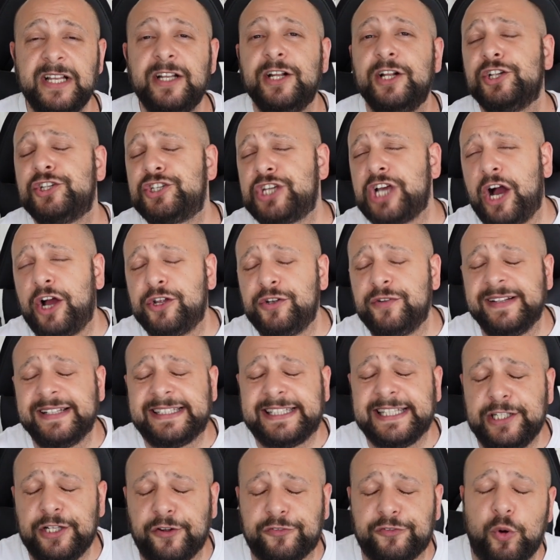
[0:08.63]
Ciao
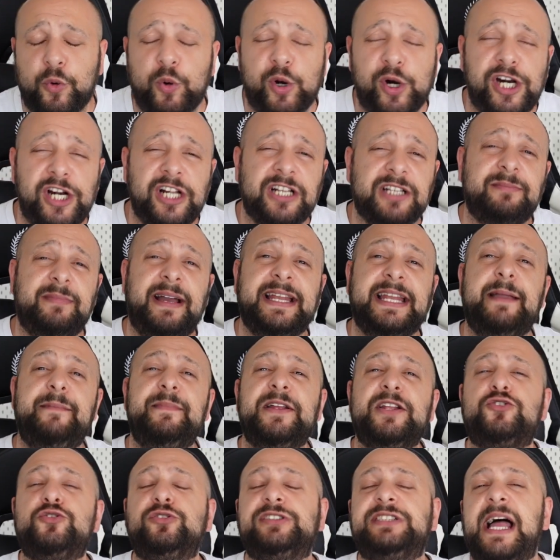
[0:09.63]
Juventini of the world, my name is
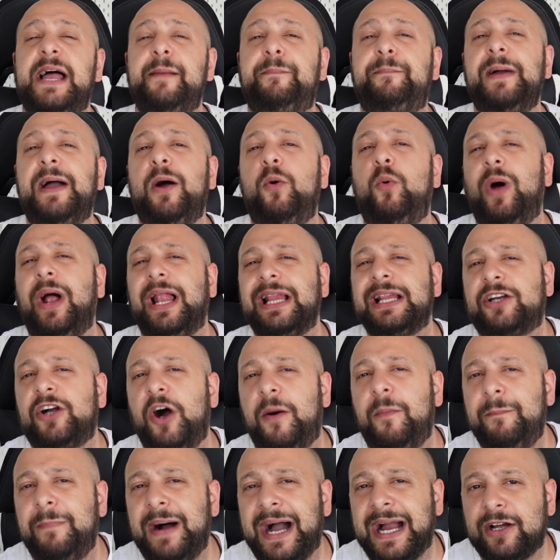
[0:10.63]
Giuseppe,
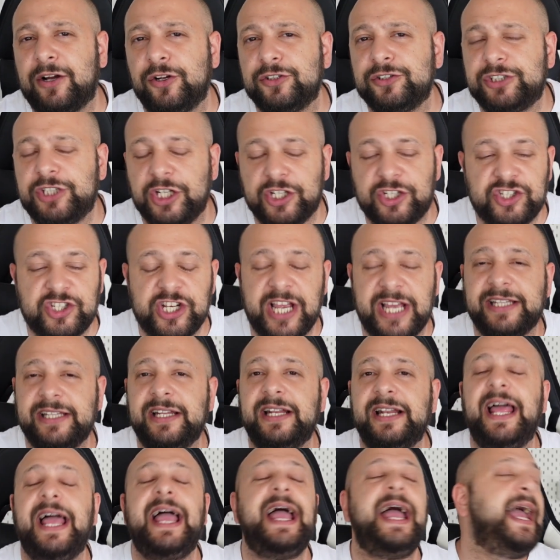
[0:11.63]
welcome back on the channel.
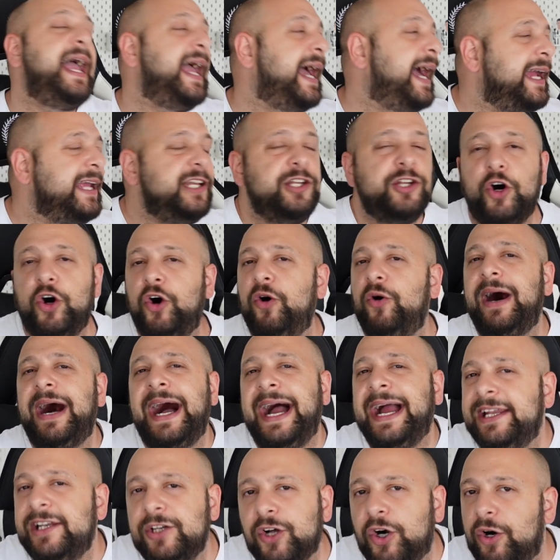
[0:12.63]
I
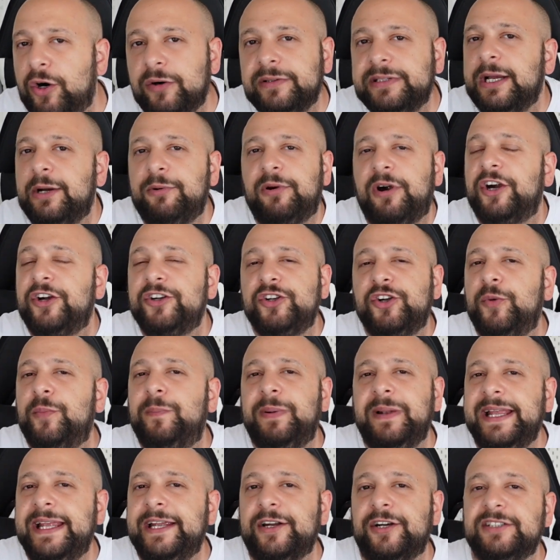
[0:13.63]
know, there are no
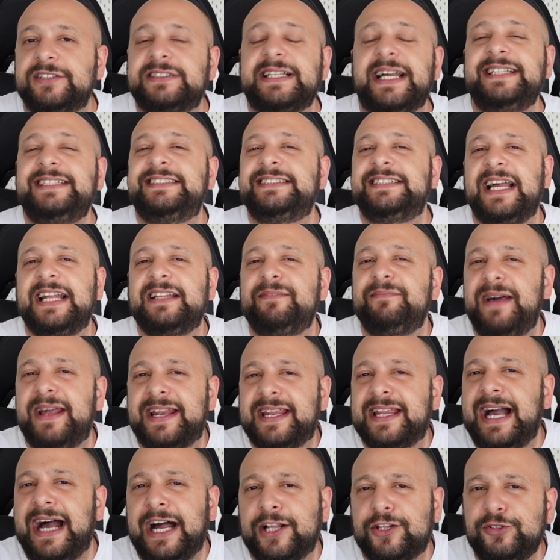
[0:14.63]
players. I said
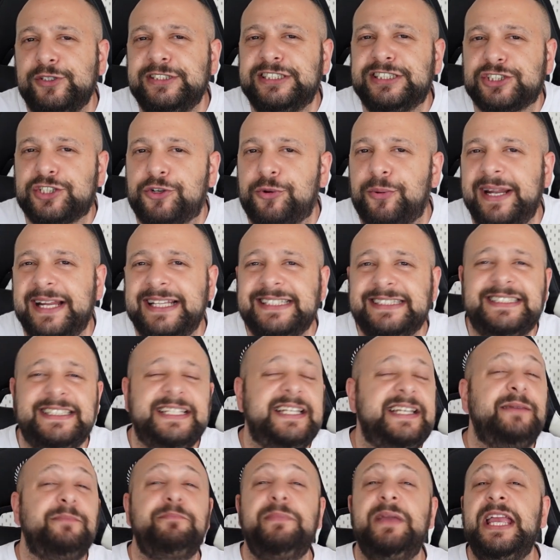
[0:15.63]
Mercato is
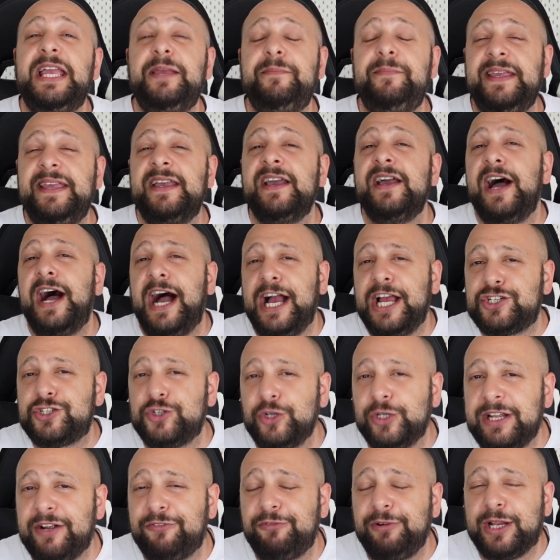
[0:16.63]
crazy, maybe I should
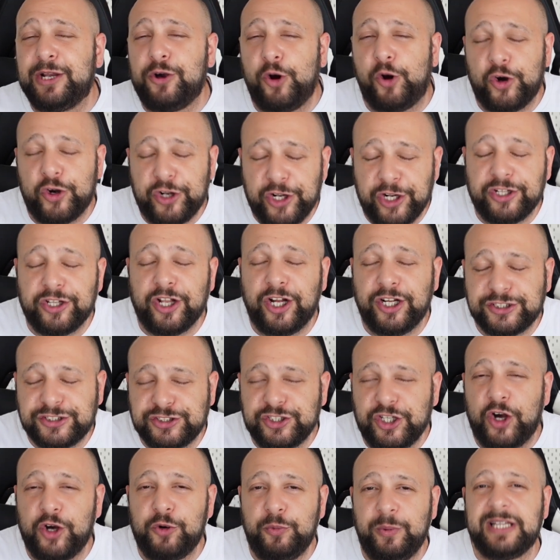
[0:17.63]
have recorded a
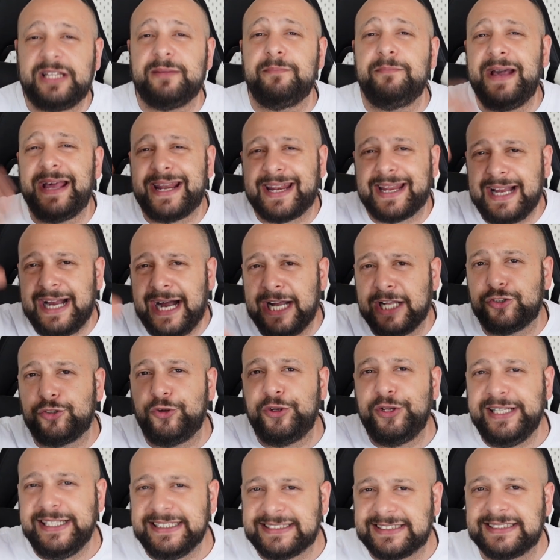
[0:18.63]
song with Mercato
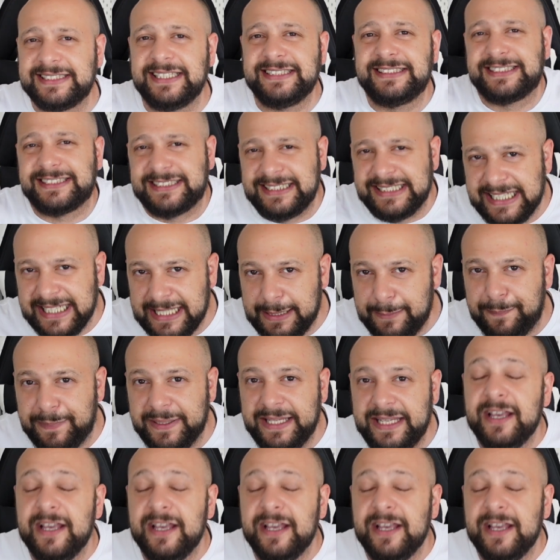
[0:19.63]
is sleepy.